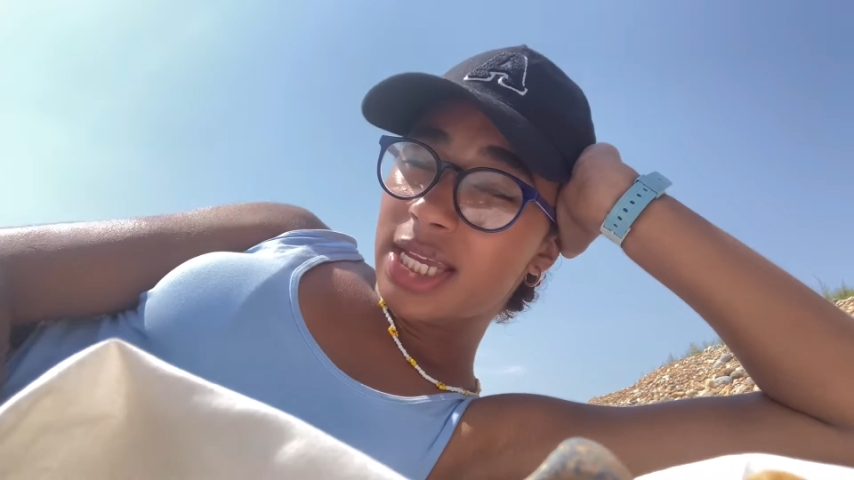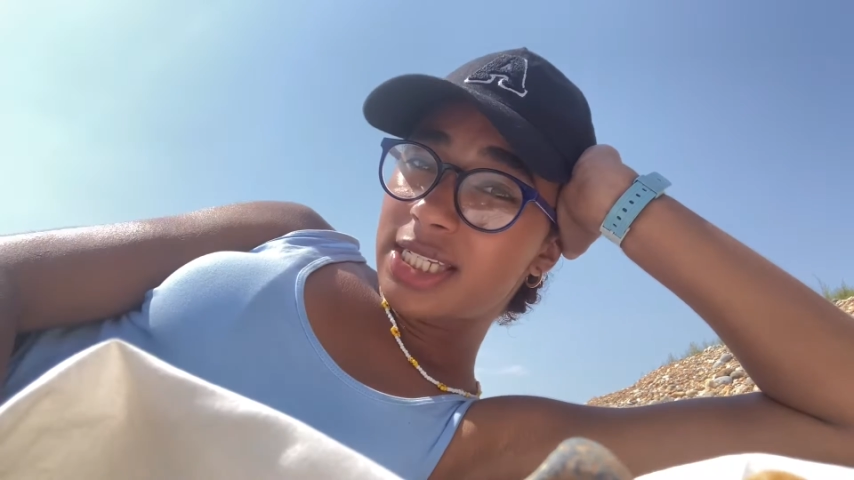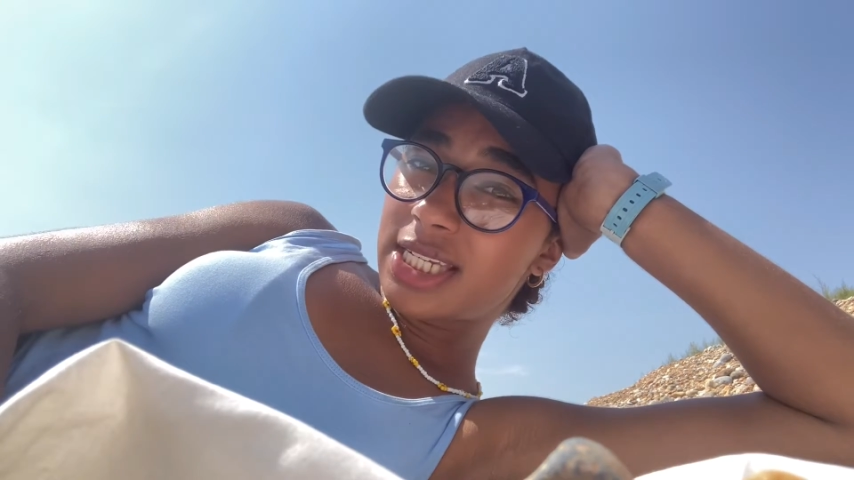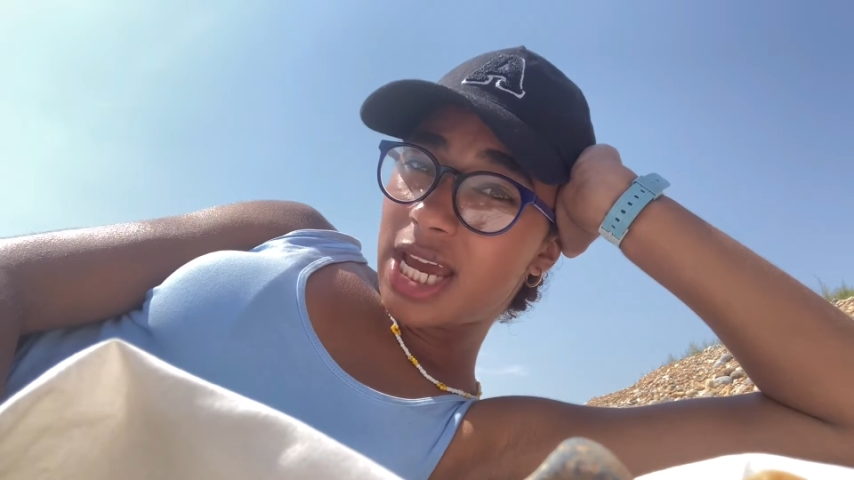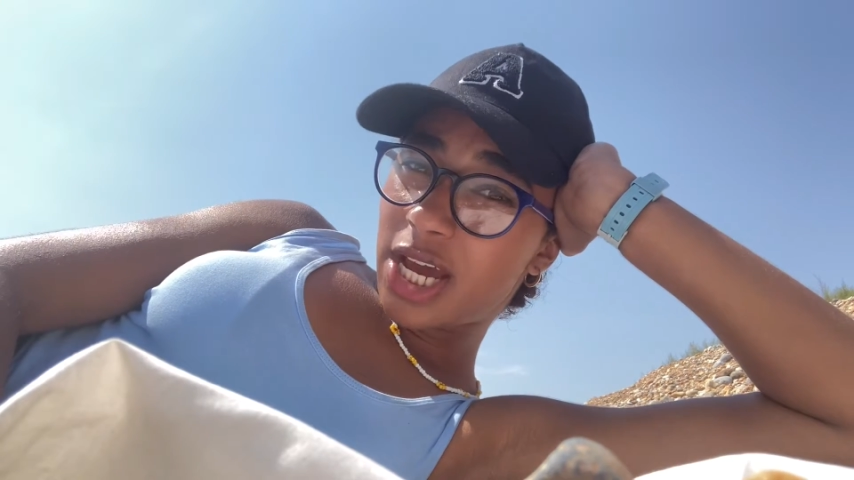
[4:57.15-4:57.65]

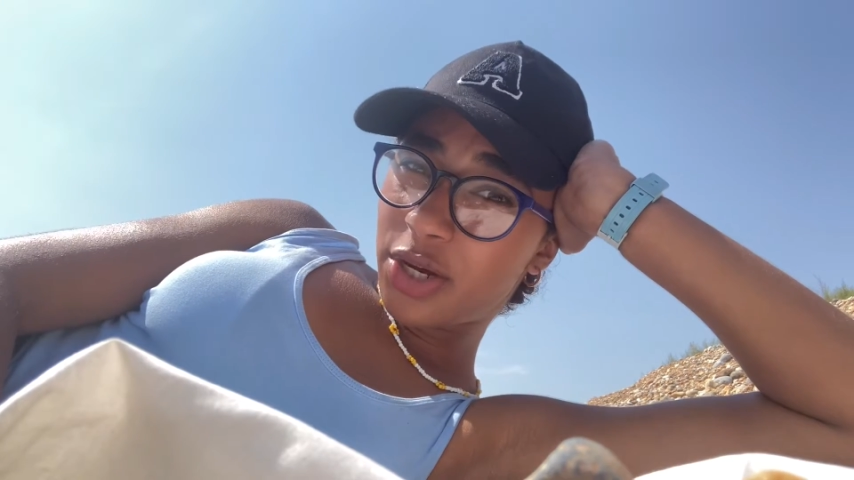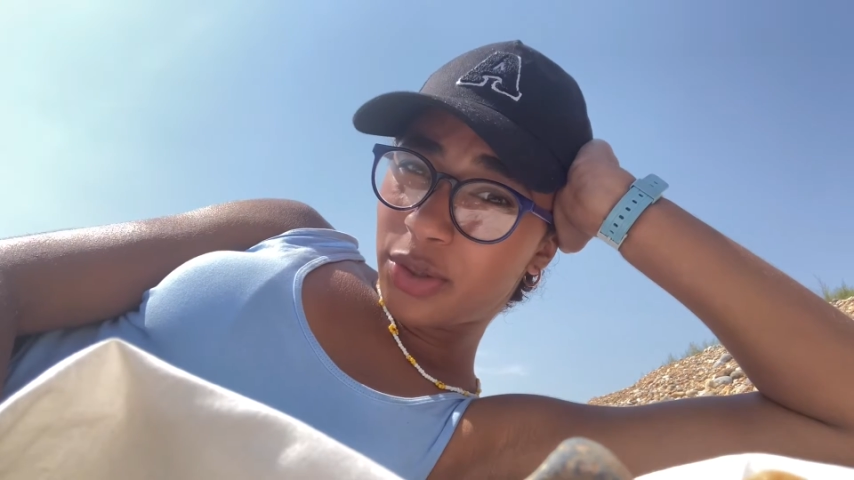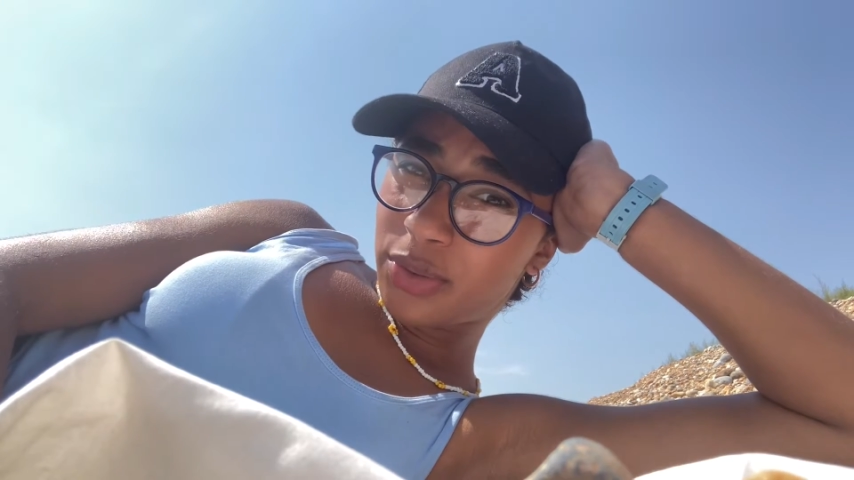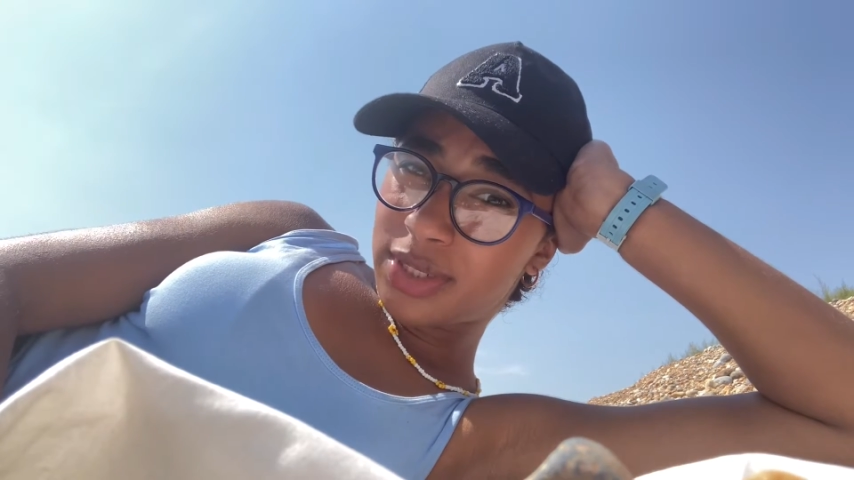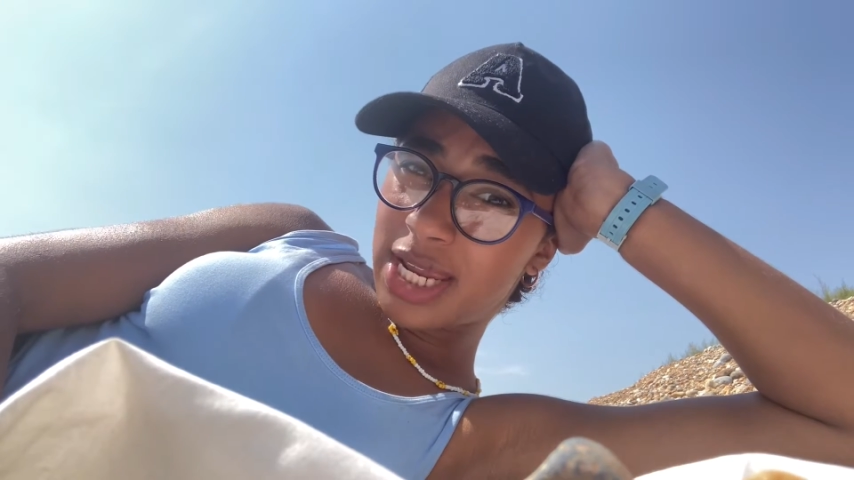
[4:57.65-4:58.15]

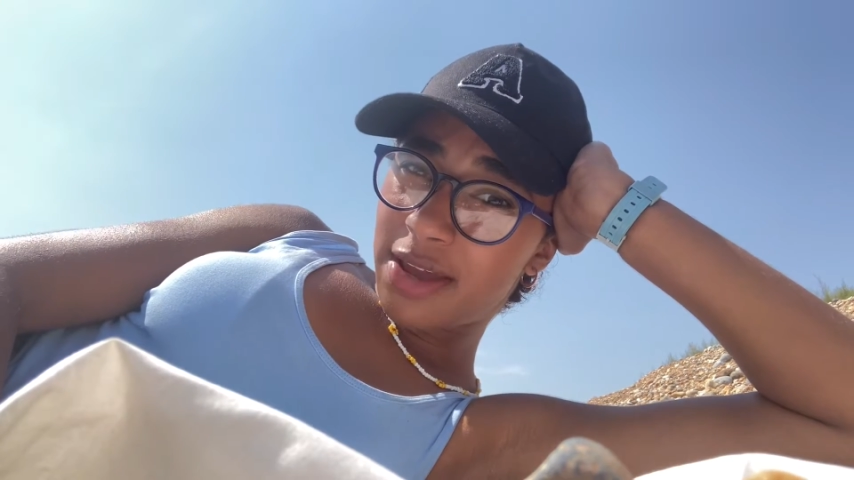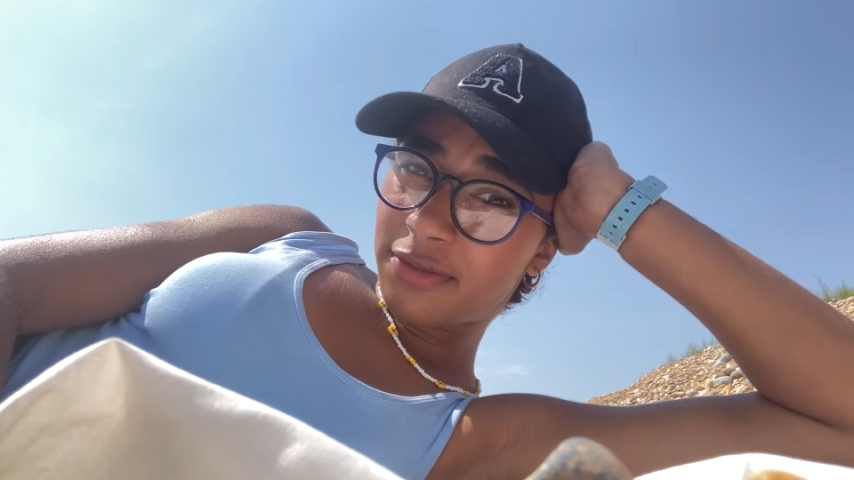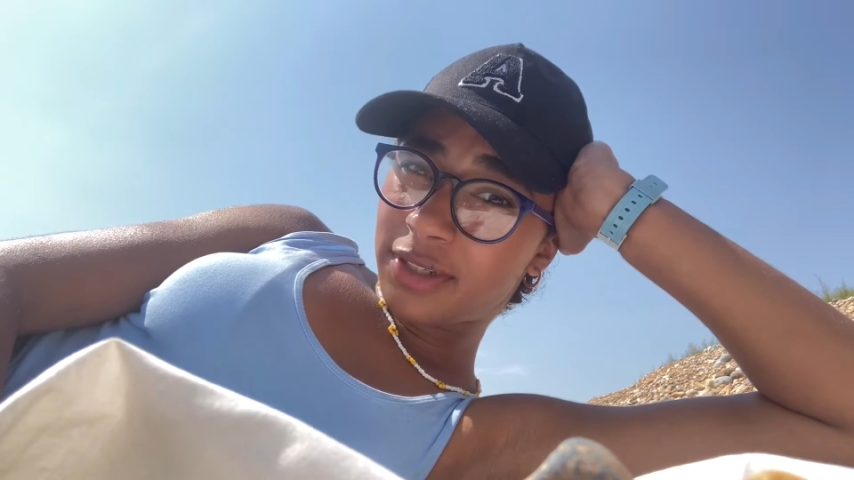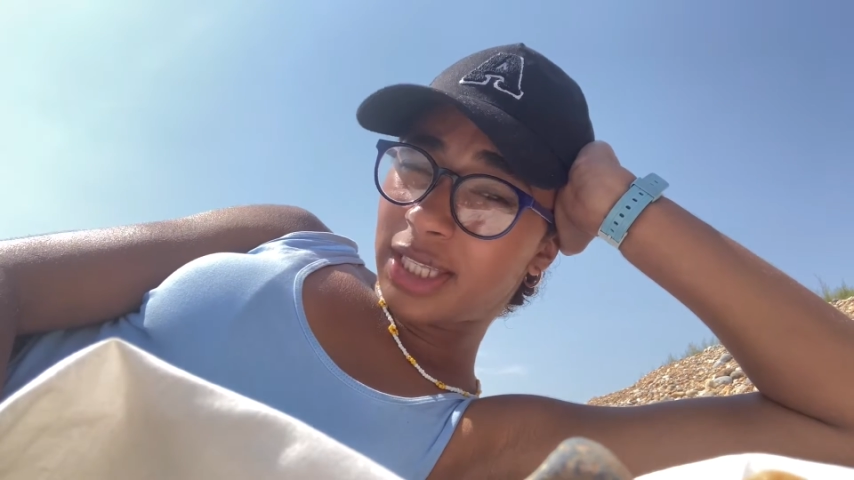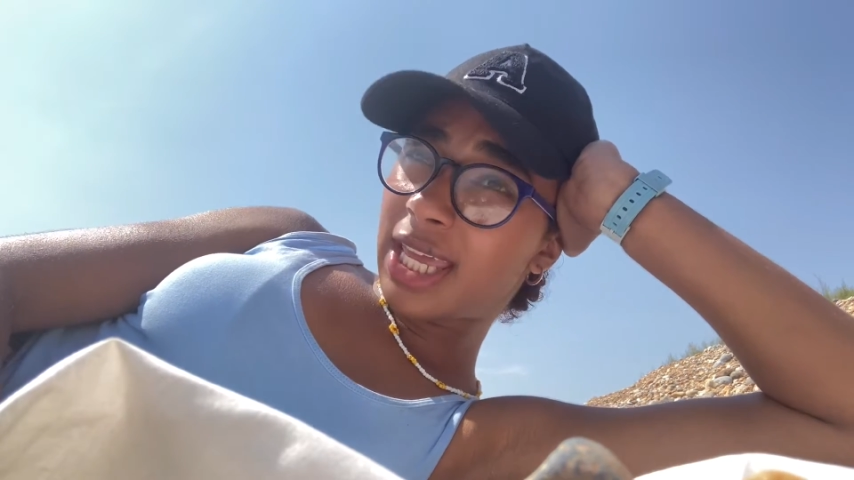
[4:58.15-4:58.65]
Now,
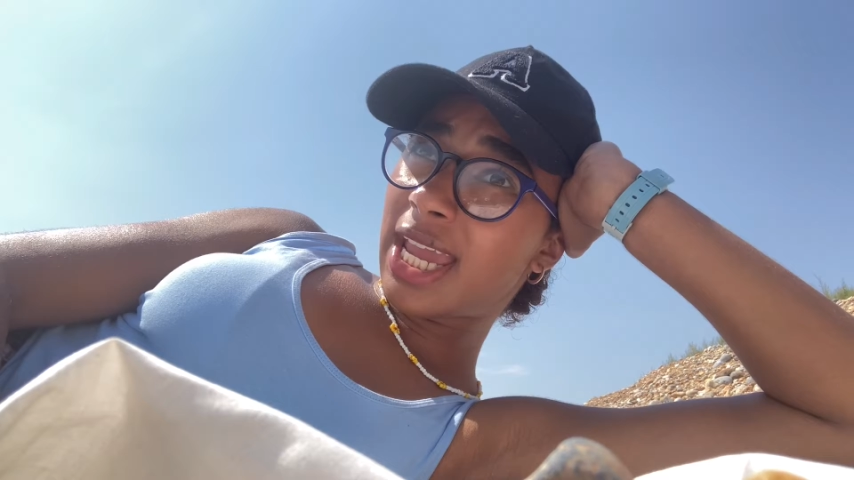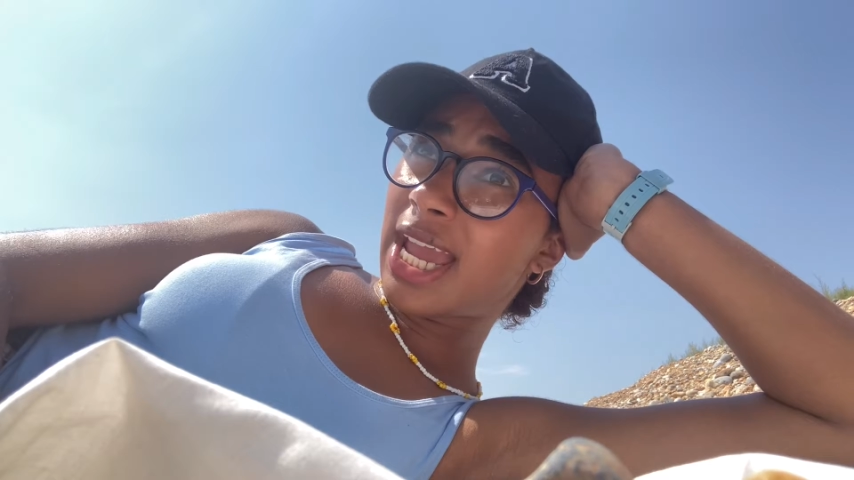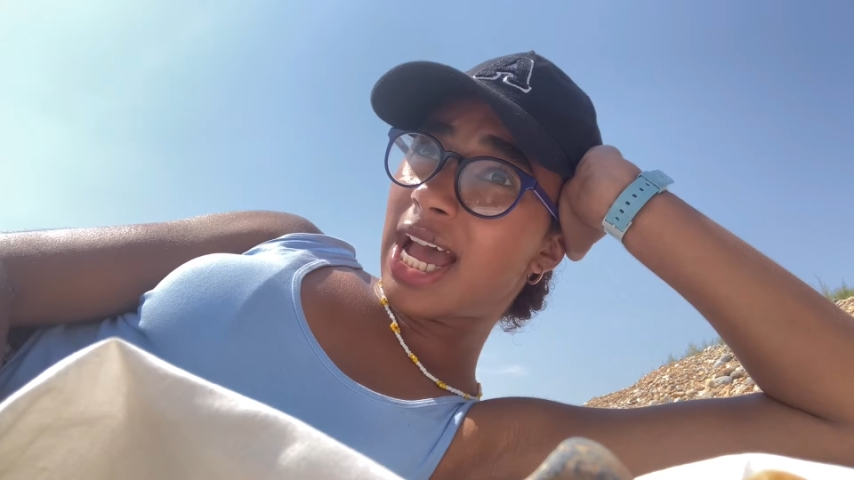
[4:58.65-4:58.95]
definitely